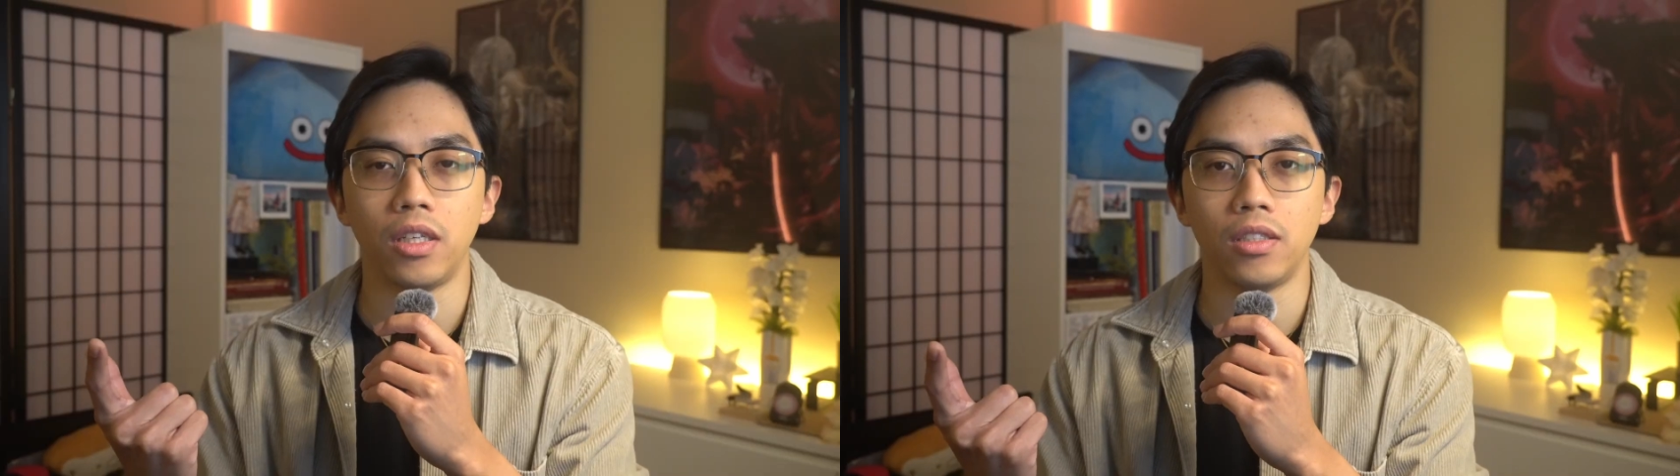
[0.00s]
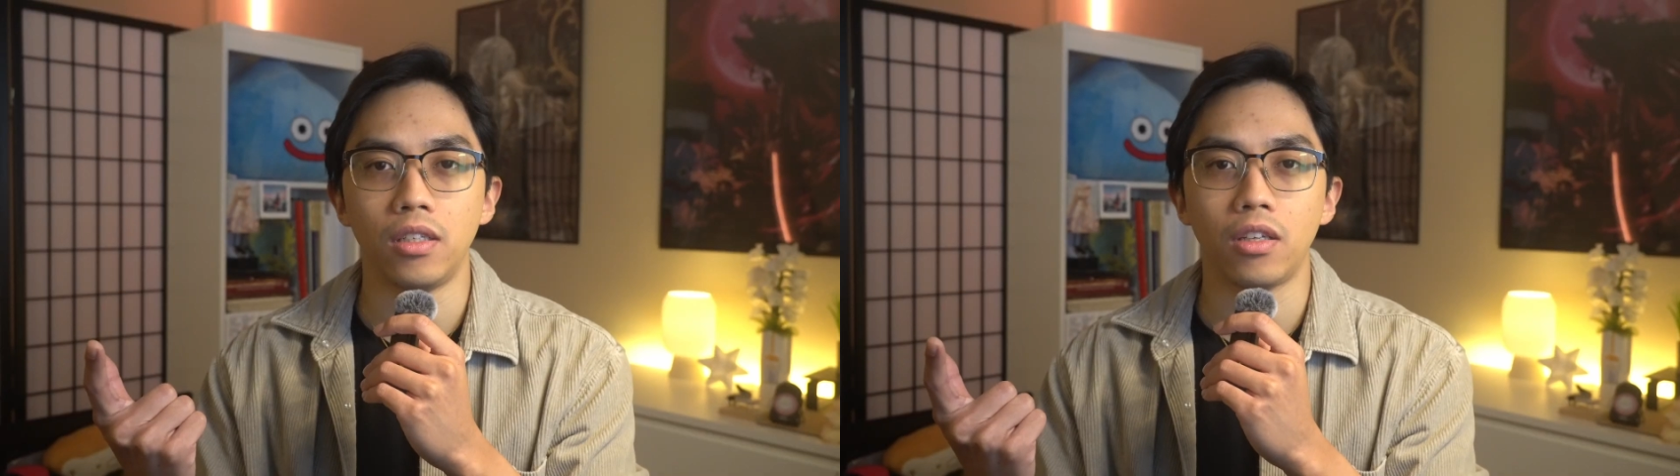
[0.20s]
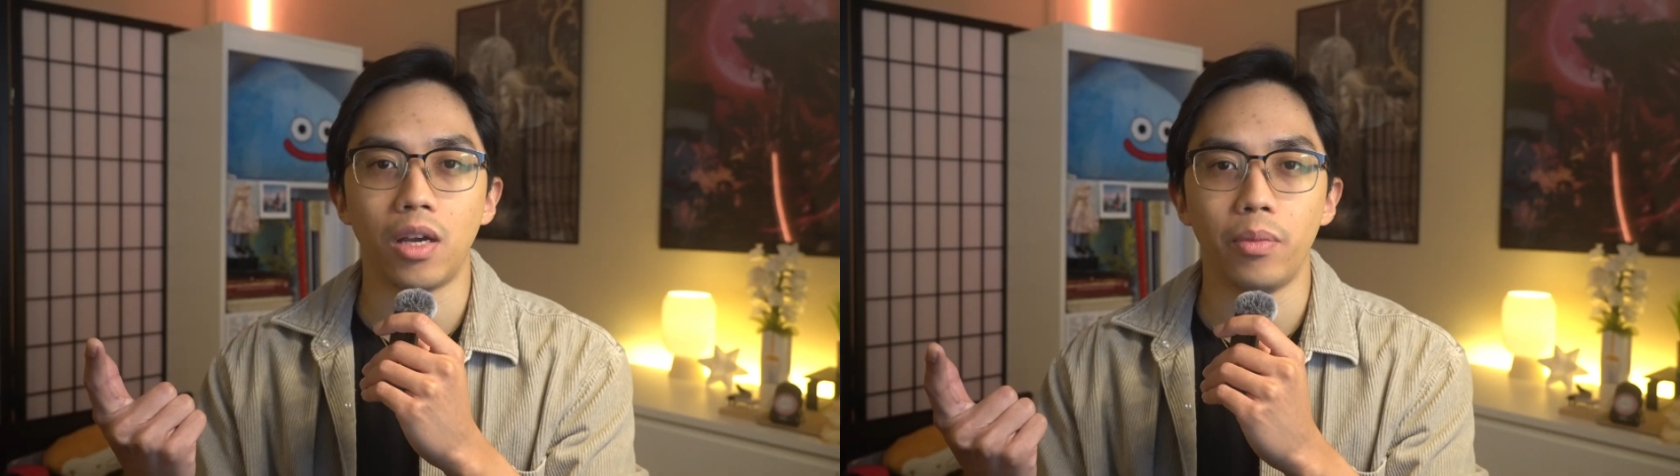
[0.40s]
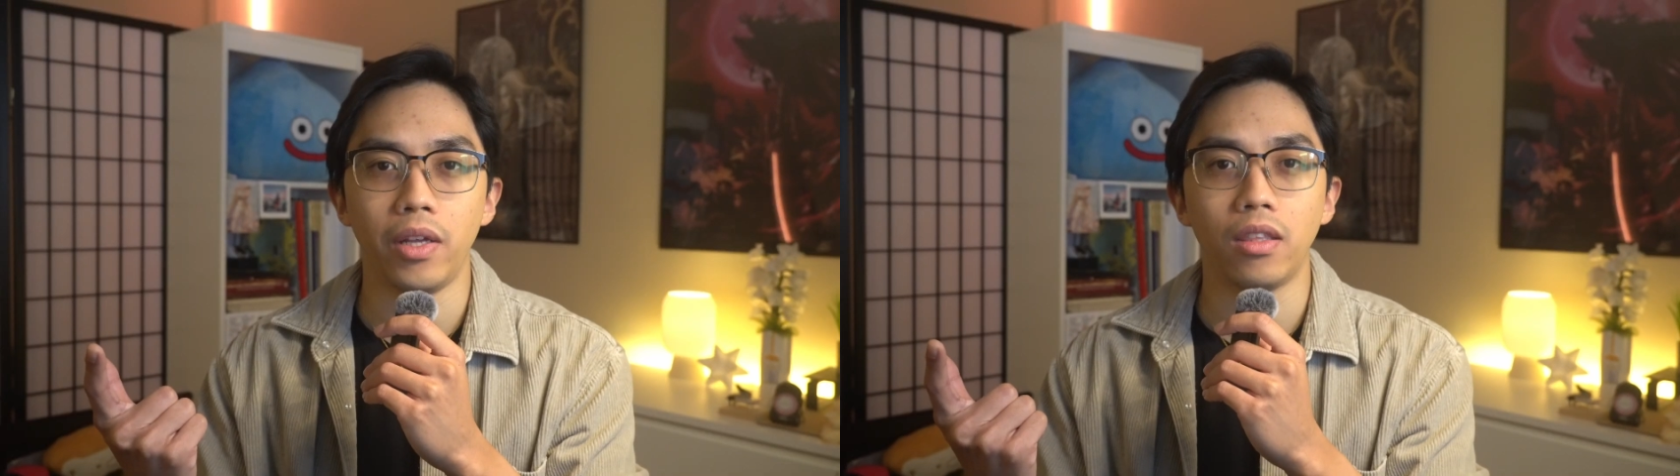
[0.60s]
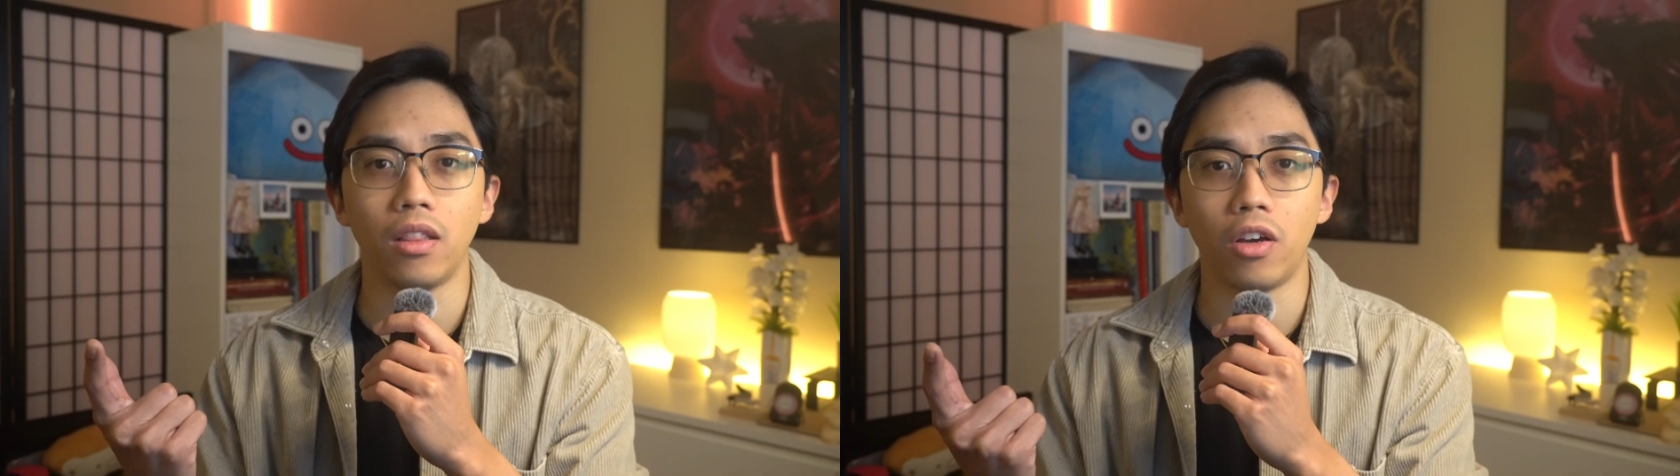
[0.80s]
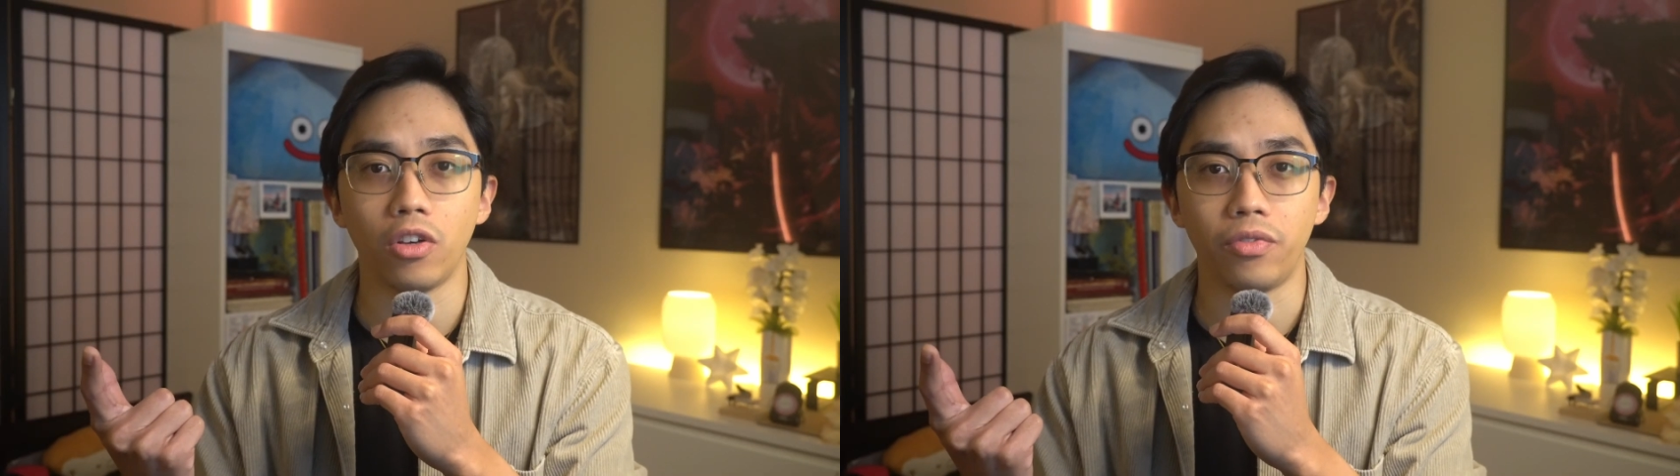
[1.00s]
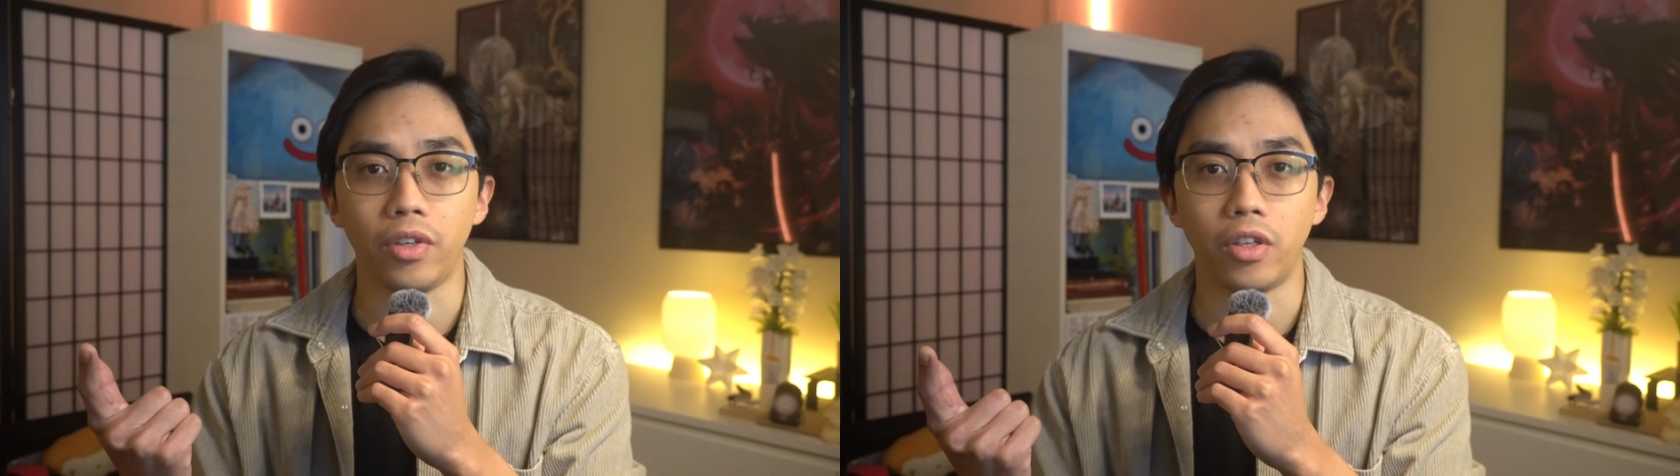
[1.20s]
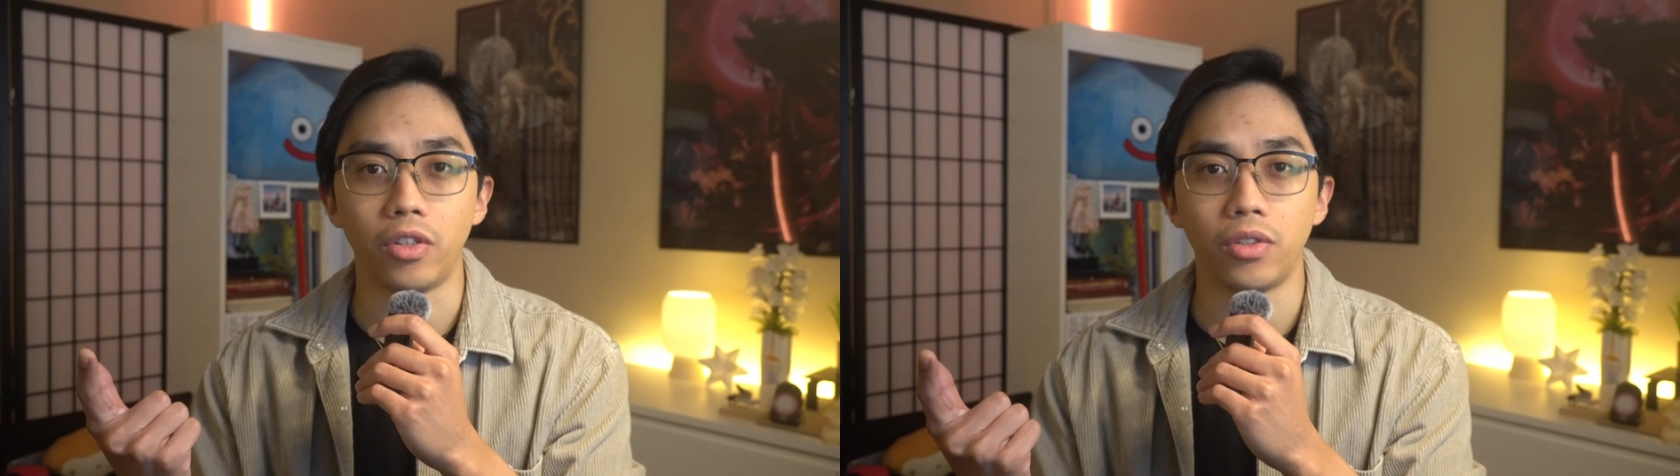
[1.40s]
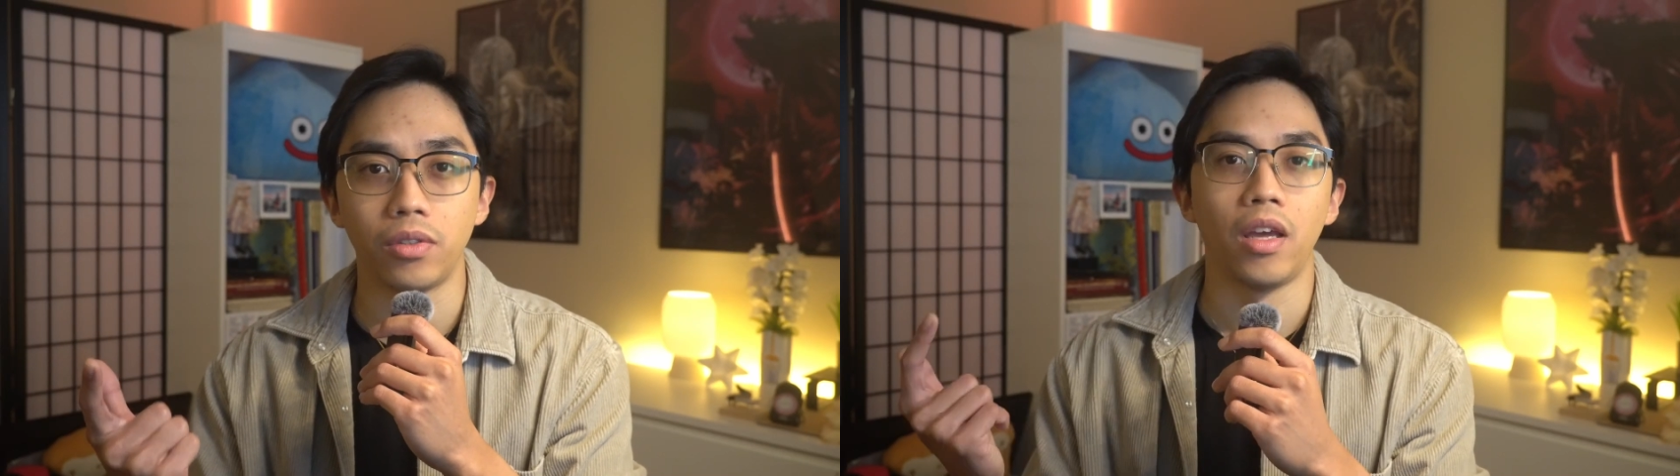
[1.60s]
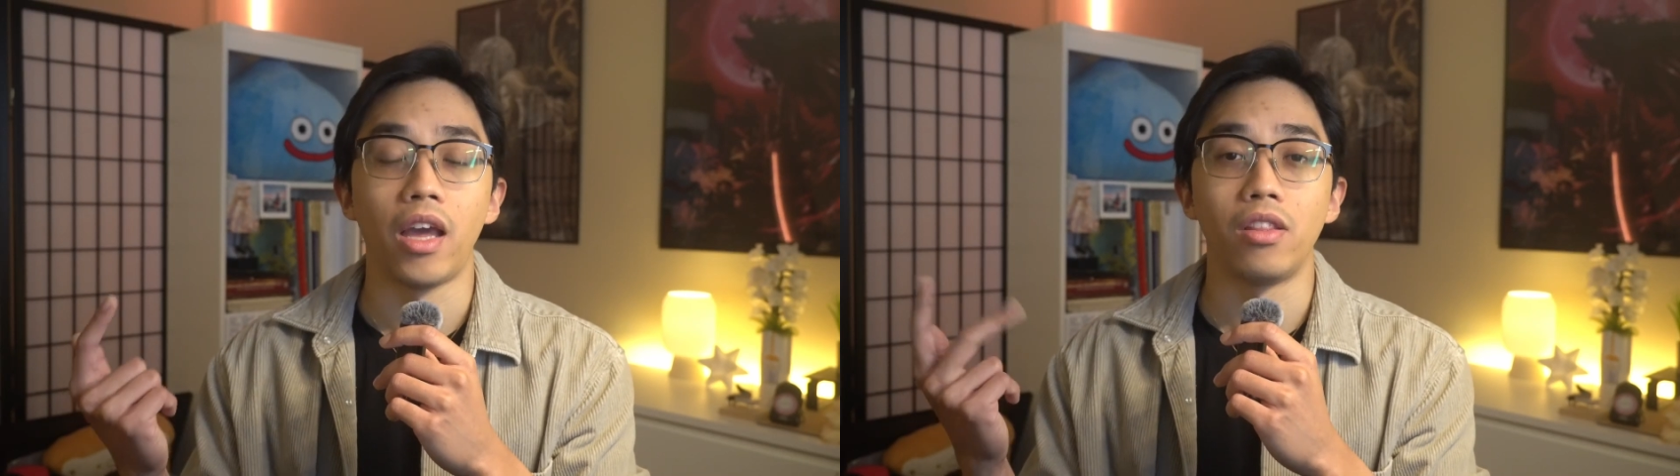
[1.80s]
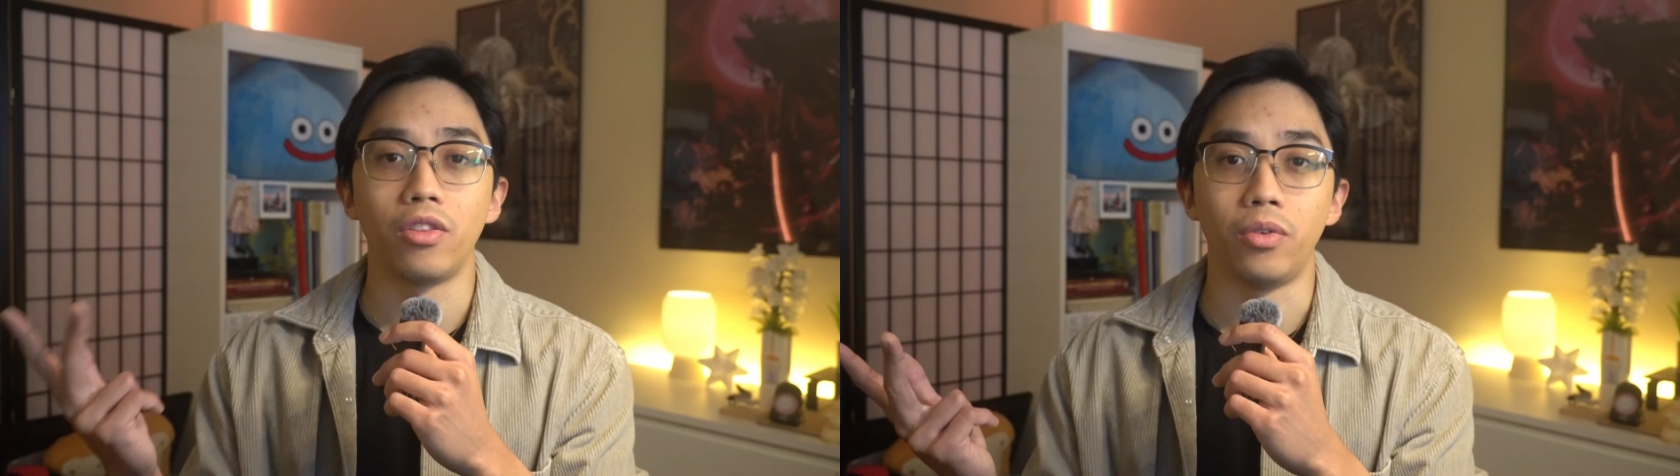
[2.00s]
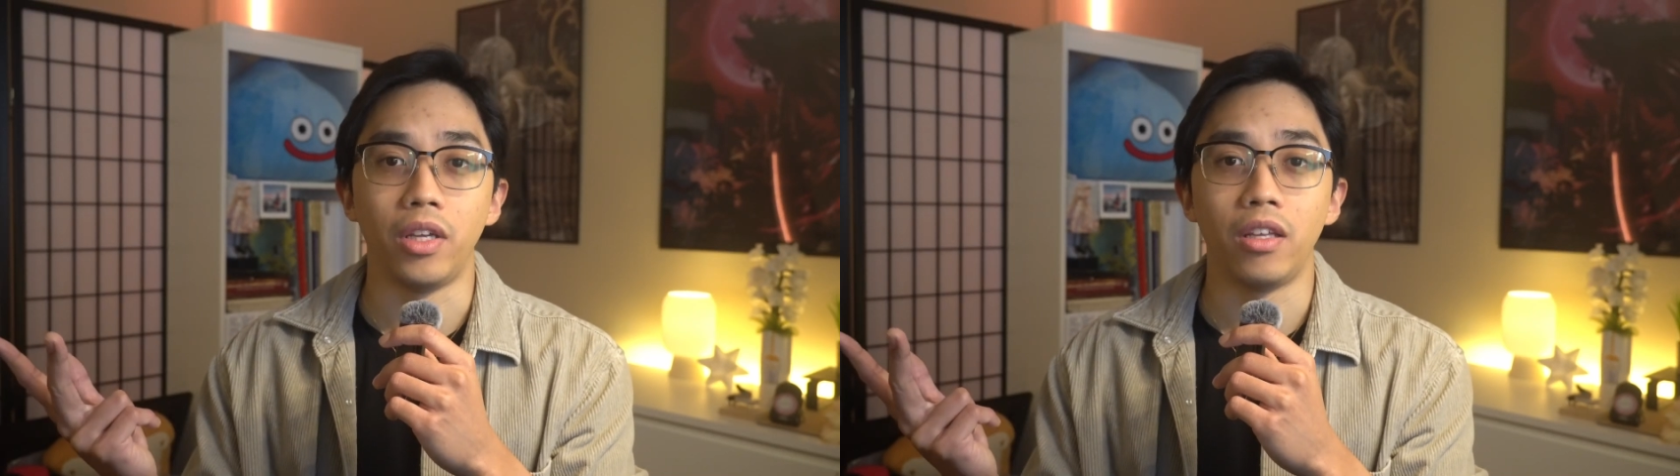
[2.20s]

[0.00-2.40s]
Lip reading: doesn't accommodate the longer fingers. And 3.